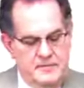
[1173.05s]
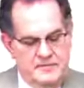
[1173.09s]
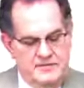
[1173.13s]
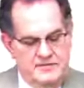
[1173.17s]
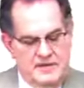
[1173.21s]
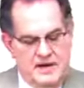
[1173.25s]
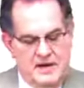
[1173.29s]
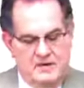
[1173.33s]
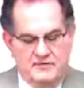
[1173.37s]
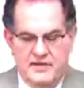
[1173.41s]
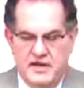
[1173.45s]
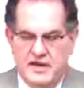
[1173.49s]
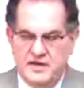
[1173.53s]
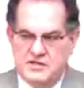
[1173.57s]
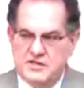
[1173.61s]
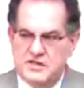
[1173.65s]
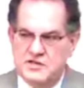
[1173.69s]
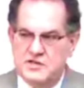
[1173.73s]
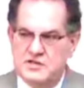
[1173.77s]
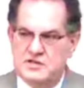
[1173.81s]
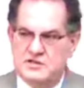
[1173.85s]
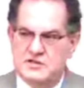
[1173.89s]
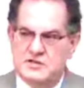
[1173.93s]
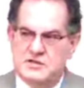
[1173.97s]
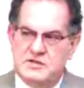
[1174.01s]

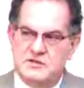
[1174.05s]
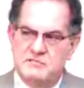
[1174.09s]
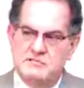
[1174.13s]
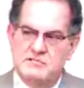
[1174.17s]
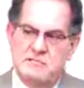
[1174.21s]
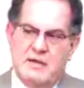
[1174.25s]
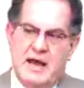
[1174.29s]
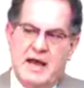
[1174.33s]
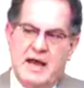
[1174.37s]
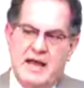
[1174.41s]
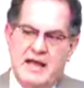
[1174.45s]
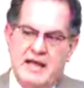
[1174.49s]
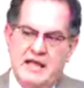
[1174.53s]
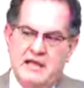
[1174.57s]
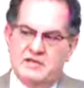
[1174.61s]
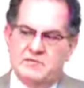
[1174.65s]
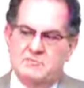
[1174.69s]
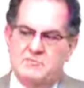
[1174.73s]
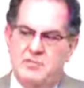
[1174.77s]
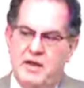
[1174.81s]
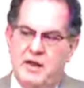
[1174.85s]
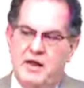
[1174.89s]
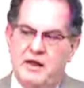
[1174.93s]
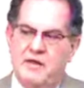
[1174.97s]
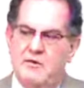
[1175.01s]
Salvation's by
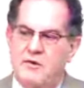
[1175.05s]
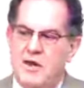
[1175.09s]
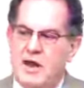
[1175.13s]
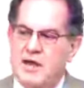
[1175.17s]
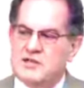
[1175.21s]
his blood and